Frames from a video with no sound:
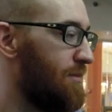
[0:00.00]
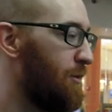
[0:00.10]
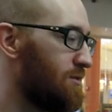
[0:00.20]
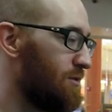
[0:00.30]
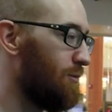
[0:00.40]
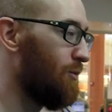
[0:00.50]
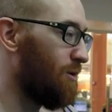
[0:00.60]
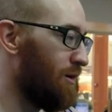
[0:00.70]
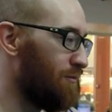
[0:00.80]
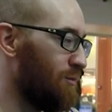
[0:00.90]
Now he's a little
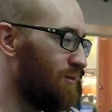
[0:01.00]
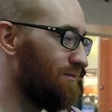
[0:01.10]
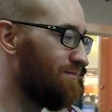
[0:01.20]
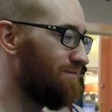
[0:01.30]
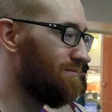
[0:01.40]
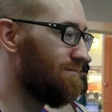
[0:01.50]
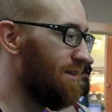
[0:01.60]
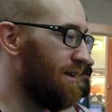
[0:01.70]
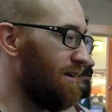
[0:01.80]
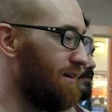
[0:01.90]
more comfortable. This is
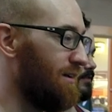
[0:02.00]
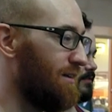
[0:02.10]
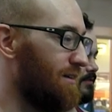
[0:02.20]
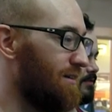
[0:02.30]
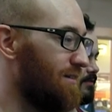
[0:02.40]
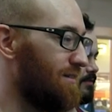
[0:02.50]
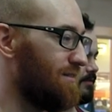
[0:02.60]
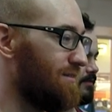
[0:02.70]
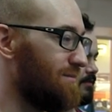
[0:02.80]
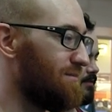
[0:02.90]
for all his ladies back
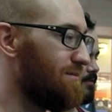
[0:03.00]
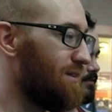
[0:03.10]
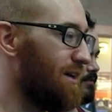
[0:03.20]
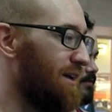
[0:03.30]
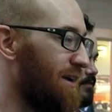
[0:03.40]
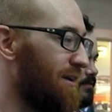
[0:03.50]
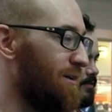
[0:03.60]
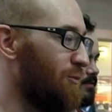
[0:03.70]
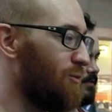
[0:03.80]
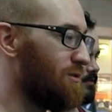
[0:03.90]
home. It can't get
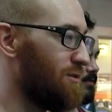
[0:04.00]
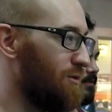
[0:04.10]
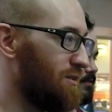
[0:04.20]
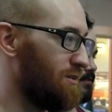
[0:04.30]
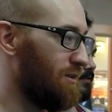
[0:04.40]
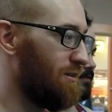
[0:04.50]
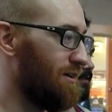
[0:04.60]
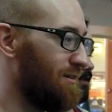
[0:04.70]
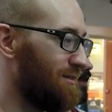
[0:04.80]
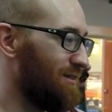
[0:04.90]
any worse than what he's already
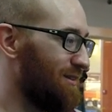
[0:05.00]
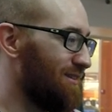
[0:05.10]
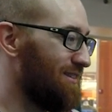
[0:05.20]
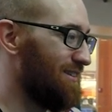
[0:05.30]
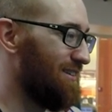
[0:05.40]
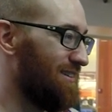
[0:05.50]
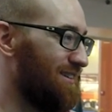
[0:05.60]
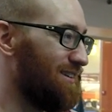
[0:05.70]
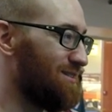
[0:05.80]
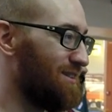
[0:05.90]
done. so
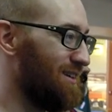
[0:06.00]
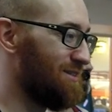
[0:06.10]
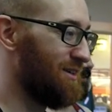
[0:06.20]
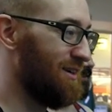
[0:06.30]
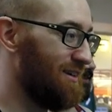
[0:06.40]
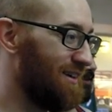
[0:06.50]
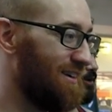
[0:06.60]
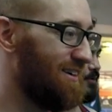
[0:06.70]
he's, oh, he's good now.